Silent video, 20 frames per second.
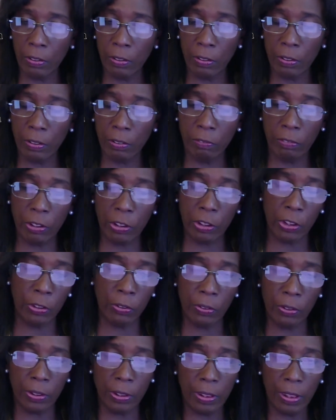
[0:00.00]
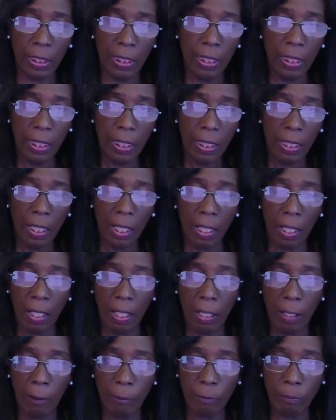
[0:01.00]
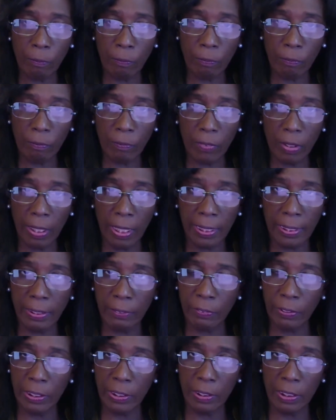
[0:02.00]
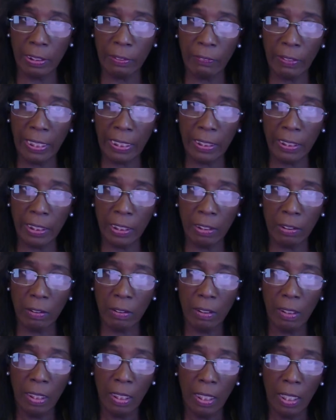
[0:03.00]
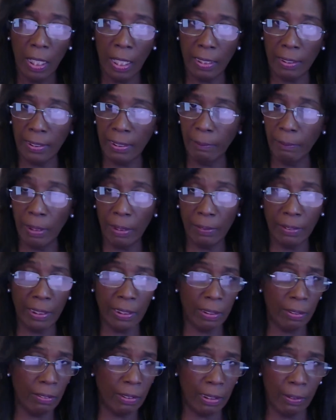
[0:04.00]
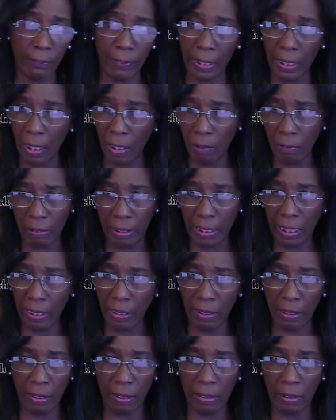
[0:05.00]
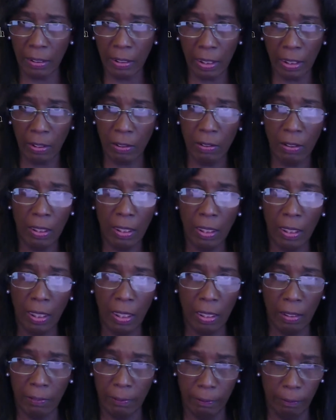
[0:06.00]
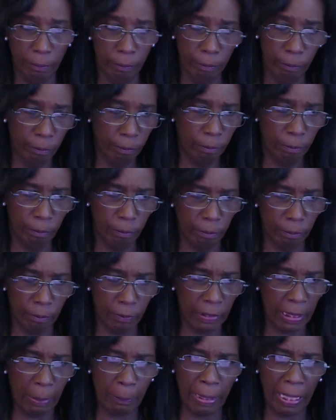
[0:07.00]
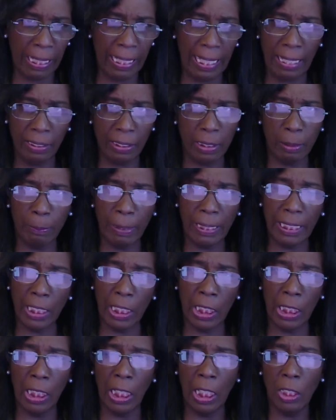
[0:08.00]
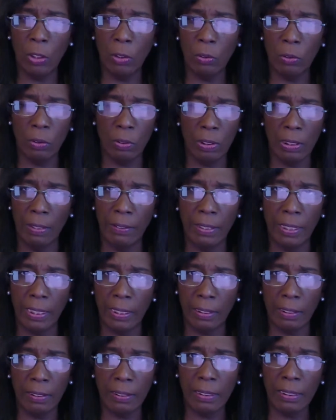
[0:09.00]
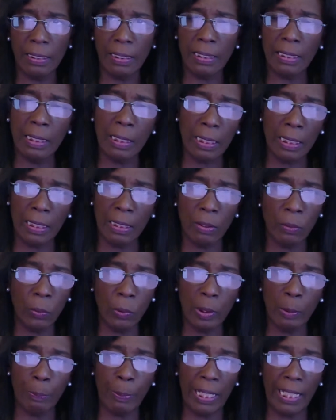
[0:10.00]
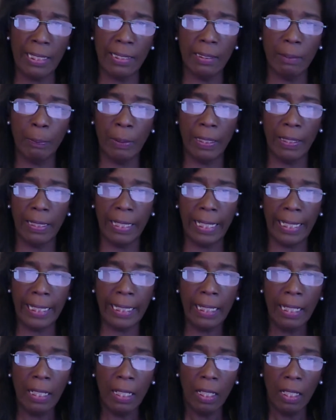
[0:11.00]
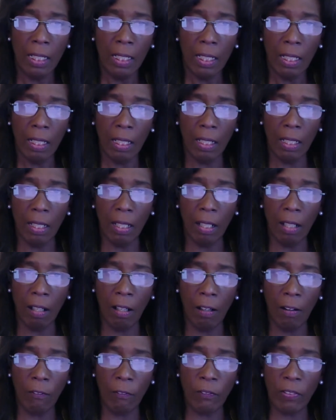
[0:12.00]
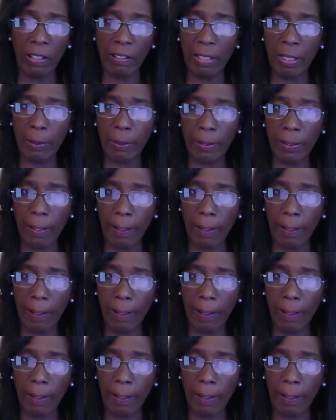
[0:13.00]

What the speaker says: reduce a difficulty value. Sometimes they'll do something wholly other. You know, they may allow you to make a clone or something. It all depends, but they are very